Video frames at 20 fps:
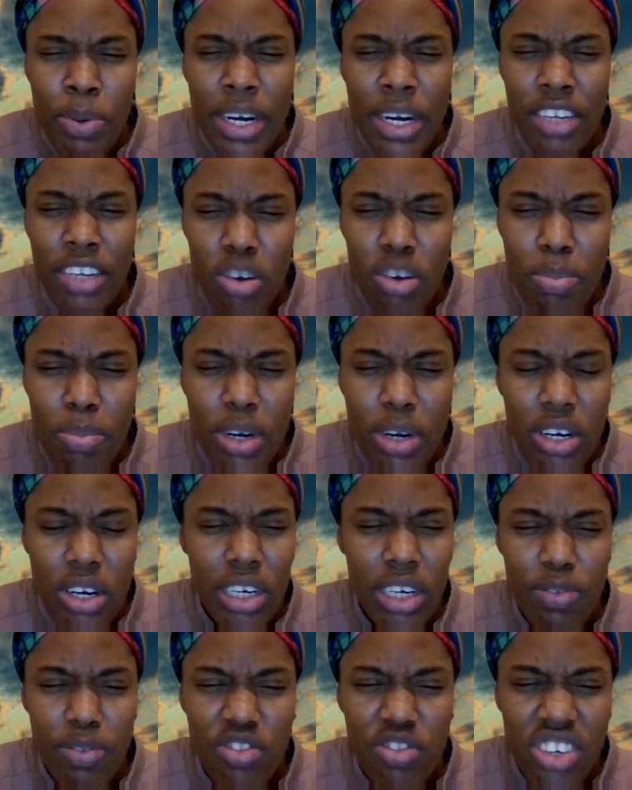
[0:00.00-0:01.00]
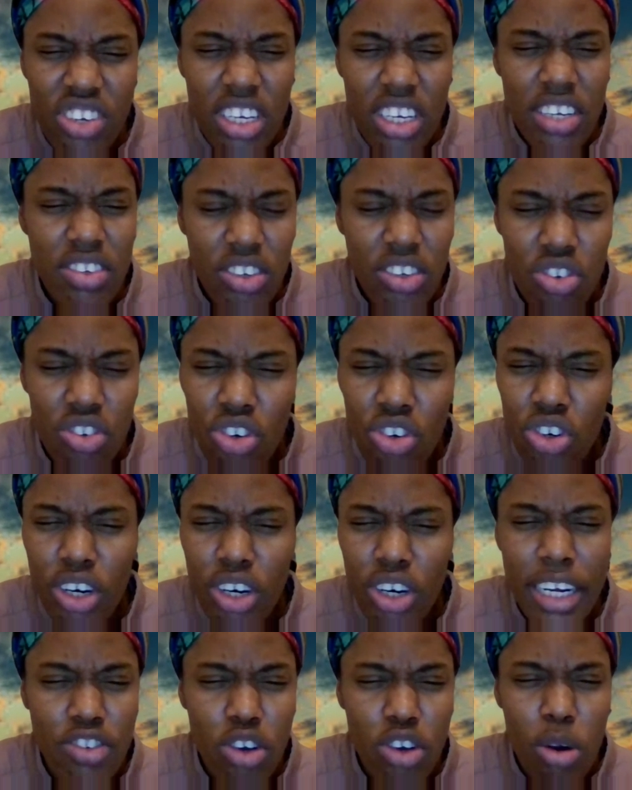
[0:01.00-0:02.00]
pledge the blood of Jesus
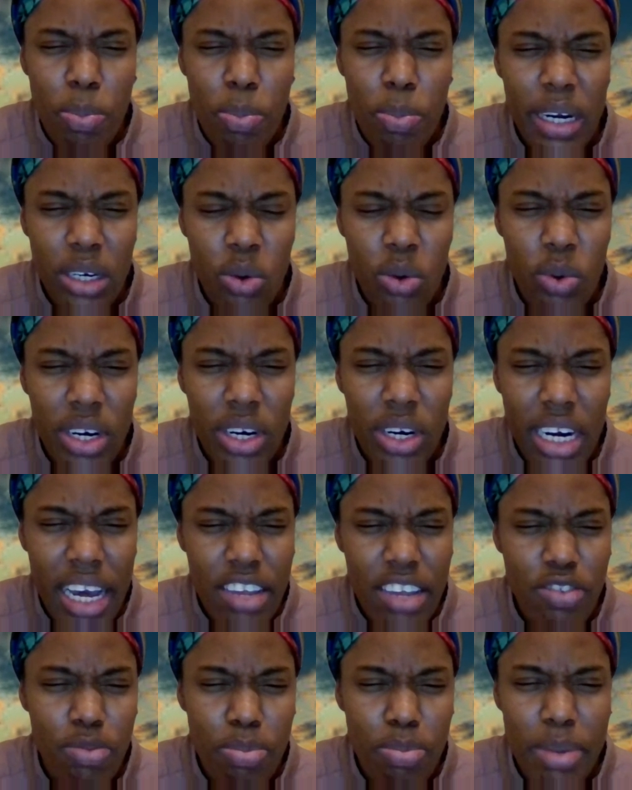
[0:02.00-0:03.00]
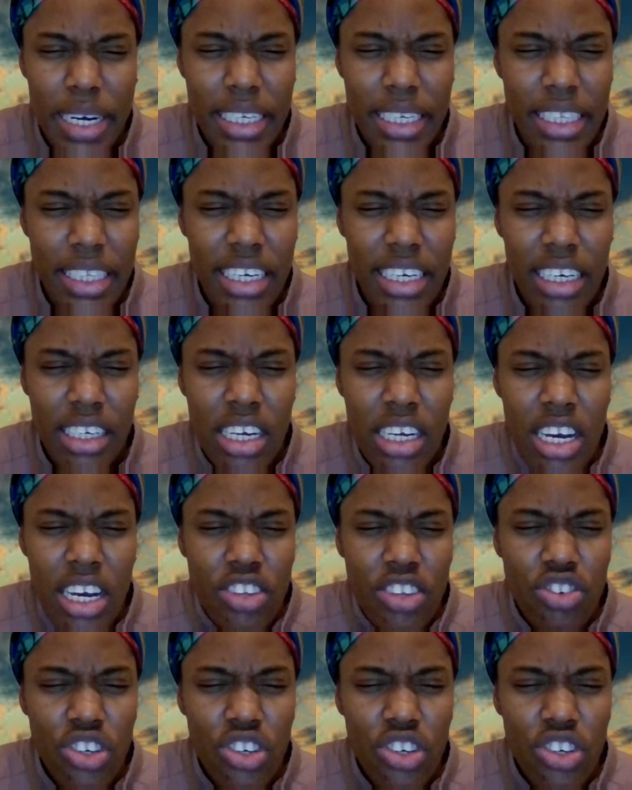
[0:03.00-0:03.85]
Christ upon our life, mighty God.